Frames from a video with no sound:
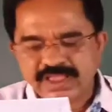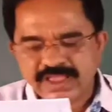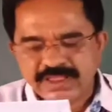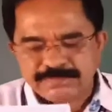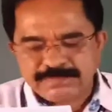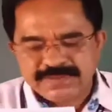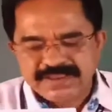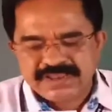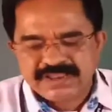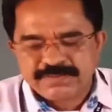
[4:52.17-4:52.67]

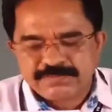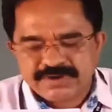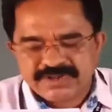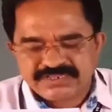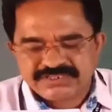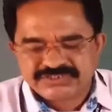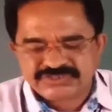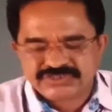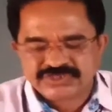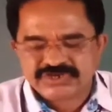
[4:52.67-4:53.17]
"Happily
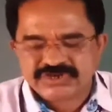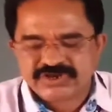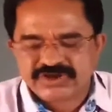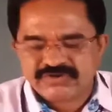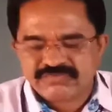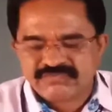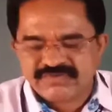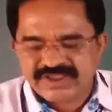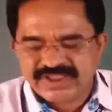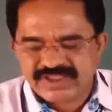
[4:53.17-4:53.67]
munching
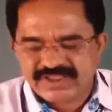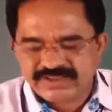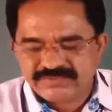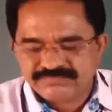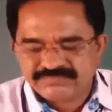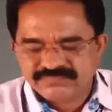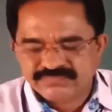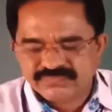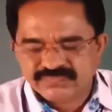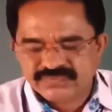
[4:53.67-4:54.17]
away,
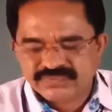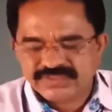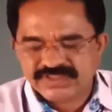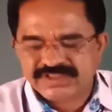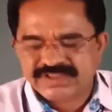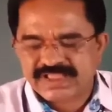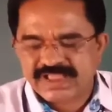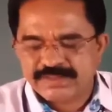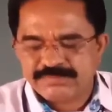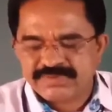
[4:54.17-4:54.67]
the
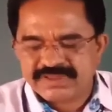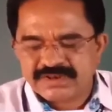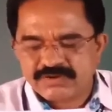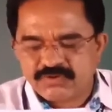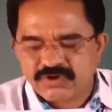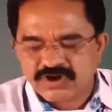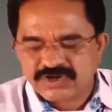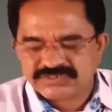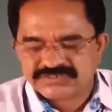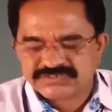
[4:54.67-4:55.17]
camel
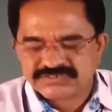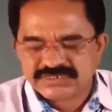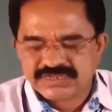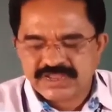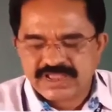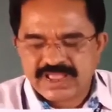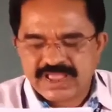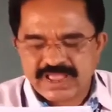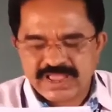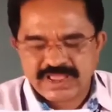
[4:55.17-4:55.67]
was
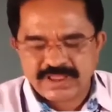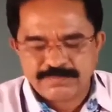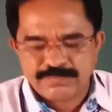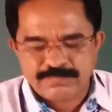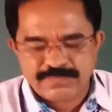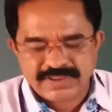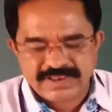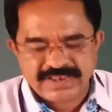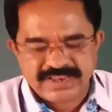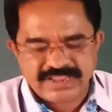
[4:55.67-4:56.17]

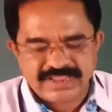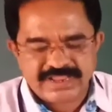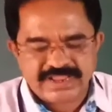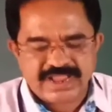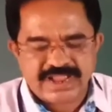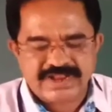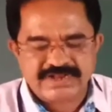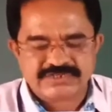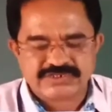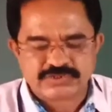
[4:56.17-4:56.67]
happily
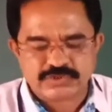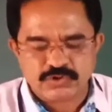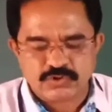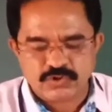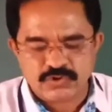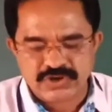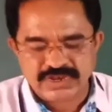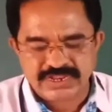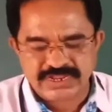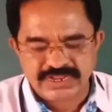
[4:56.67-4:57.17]
and
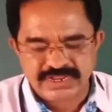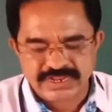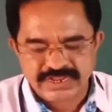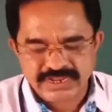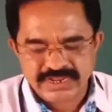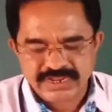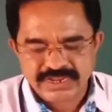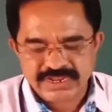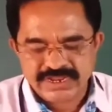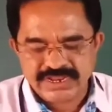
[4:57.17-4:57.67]
slowly
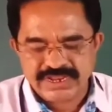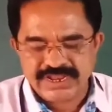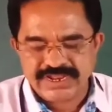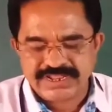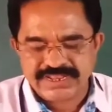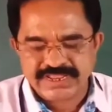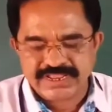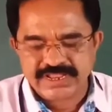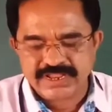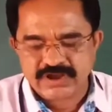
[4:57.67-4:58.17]

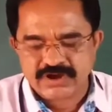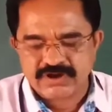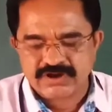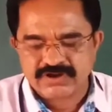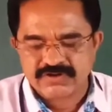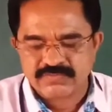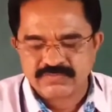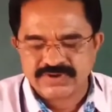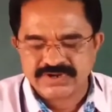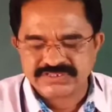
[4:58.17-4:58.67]
eating
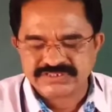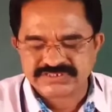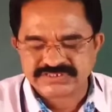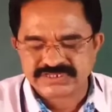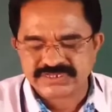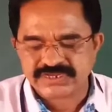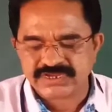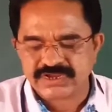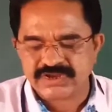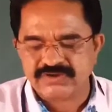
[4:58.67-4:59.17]
or
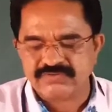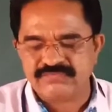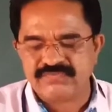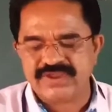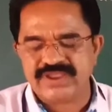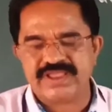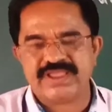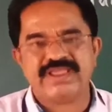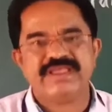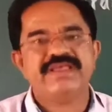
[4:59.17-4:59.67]
munching
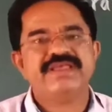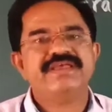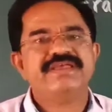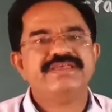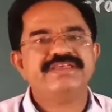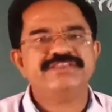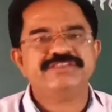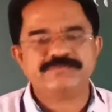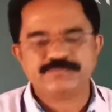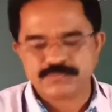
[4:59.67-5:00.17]
away
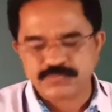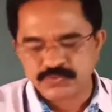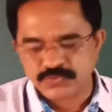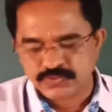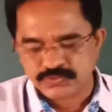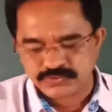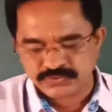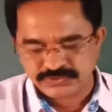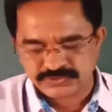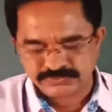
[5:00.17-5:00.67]
his
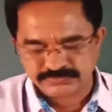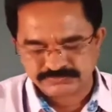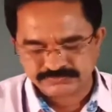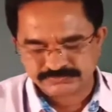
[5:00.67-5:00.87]
food.